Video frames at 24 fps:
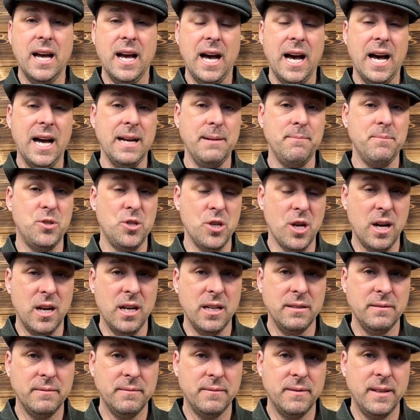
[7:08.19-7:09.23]
I'm
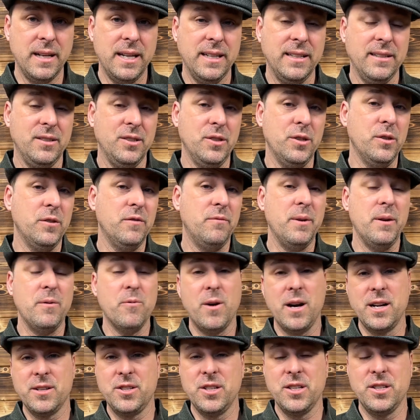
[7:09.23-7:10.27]
John. You've been
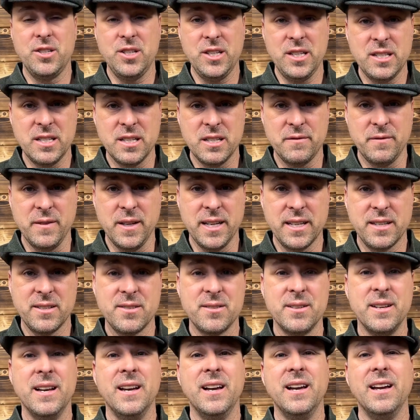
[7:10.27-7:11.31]
watching Jesus
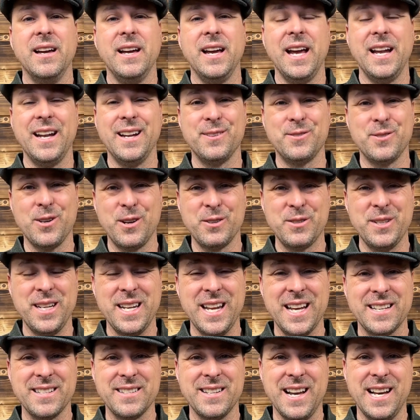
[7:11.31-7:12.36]
Flicks, and I'll talk to you
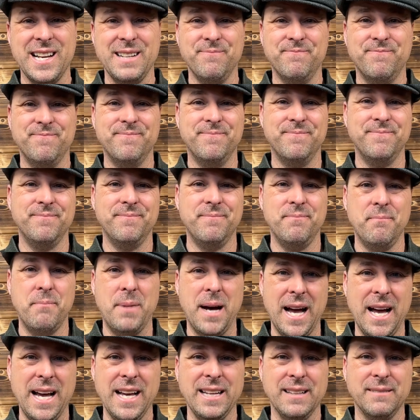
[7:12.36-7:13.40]
next time.
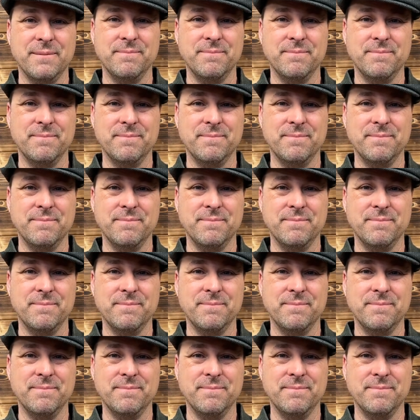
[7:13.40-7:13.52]
Bye.